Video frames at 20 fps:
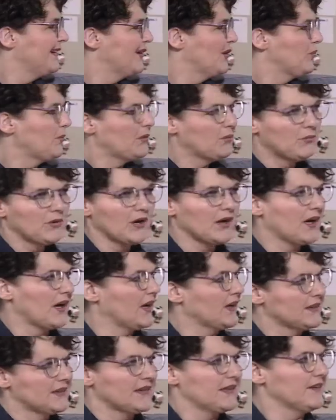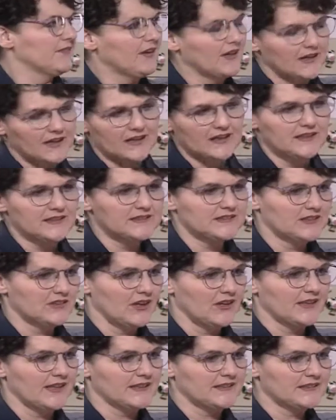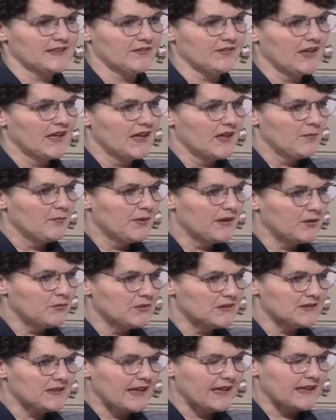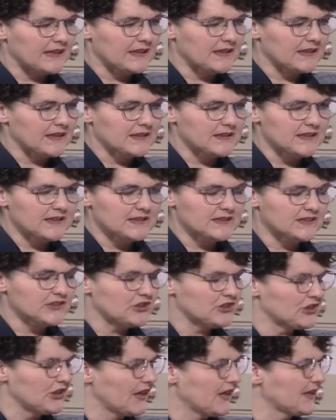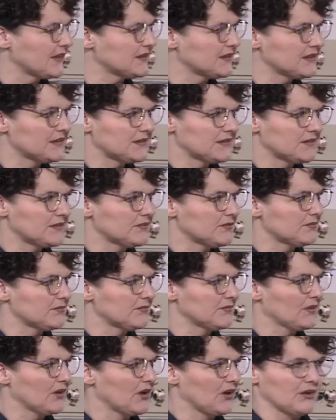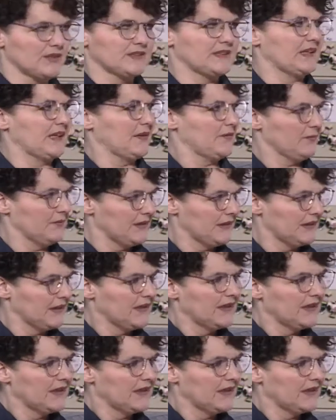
you know, we work hard to give hugs and all that stuff, but it was like this just irked him.